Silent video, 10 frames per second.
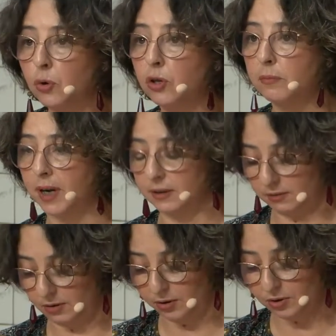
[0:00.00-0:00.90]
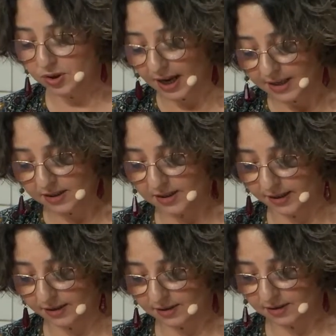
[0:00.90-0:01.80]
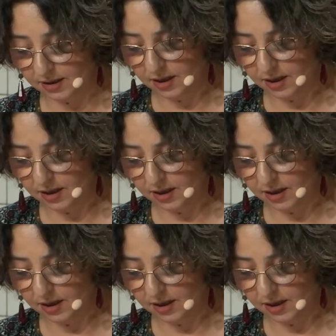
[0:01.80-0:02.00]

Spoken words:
urban or society dance.